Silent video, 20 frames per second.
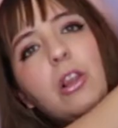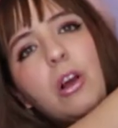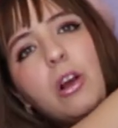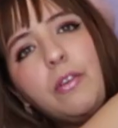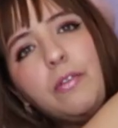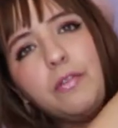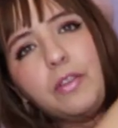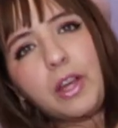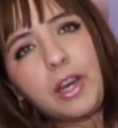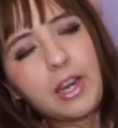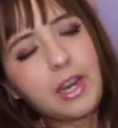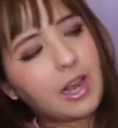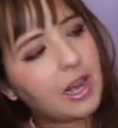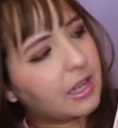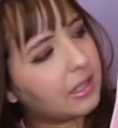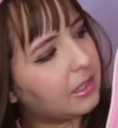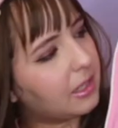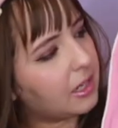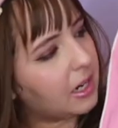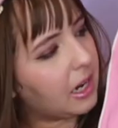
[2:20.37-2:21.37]
love that it
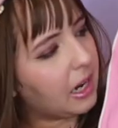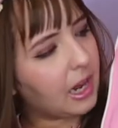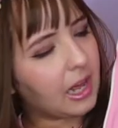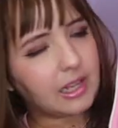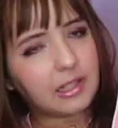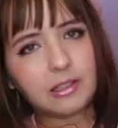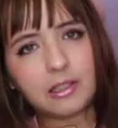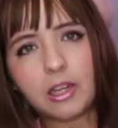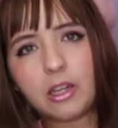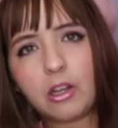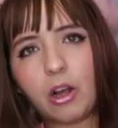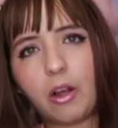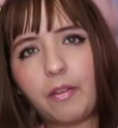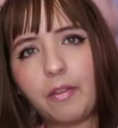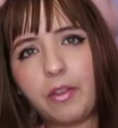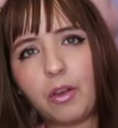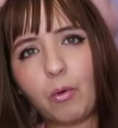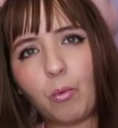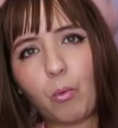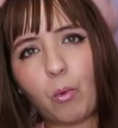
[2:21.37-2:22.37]
has an elastic on the